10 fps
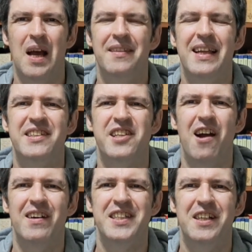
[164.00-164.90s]
The
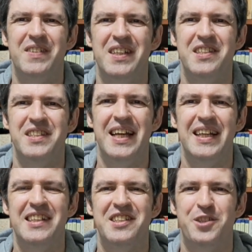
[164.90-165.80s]
entirety of this scene
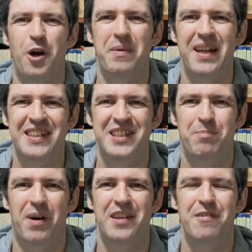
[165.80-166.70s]
is
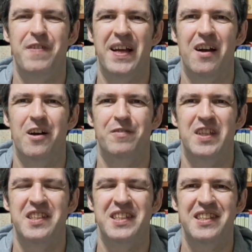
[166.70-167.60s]
dominated by the figure of
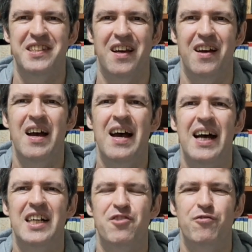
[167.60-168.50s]
the sister,
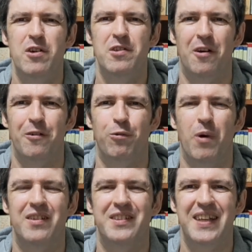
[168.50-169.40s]
as Rudolf,
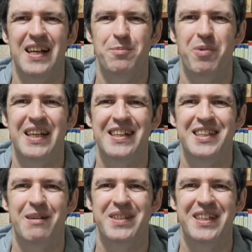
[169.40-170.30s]
while desperately
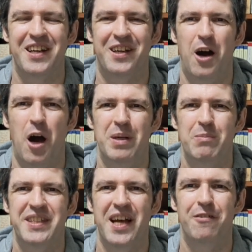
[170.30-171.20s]
attempting to calm
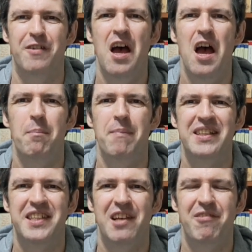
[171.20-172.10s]
himself,
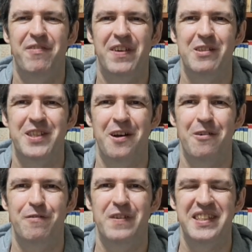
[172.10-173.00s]
mentally reviews
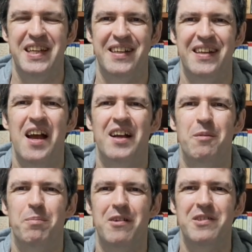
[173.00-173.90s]
her visit,
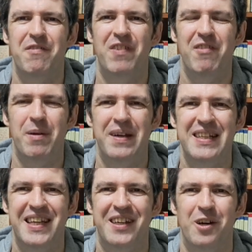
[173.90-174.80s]
compulsively
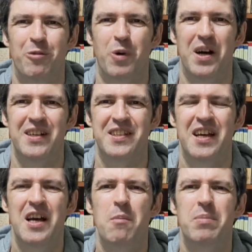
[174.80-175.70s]
repeating her words,
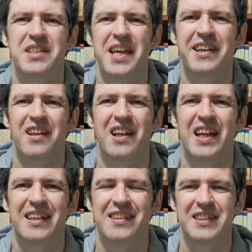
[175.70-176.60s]

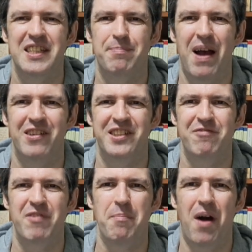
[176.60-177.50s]
particularly the
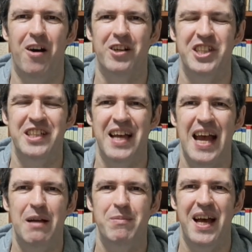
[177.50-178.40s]
disparaging remarks she's
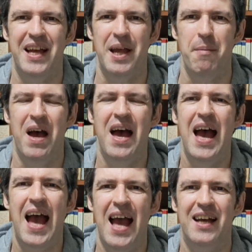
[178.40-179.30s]
aimed at him,
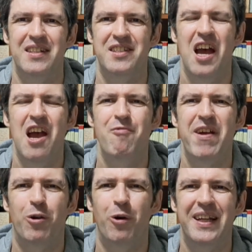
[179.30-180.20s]
and,
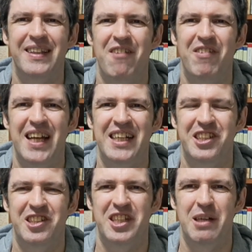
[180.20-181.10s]
recalling their
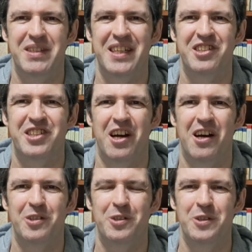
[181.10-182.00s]
relationship since
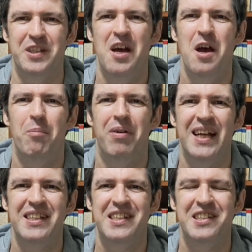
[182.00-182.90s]
childhood,
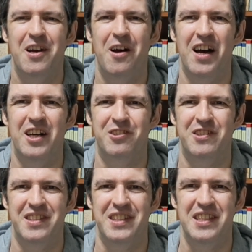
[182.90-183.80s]
places her
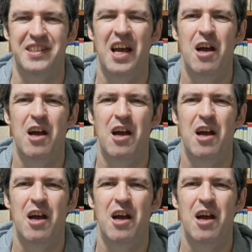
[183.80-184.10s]
utterances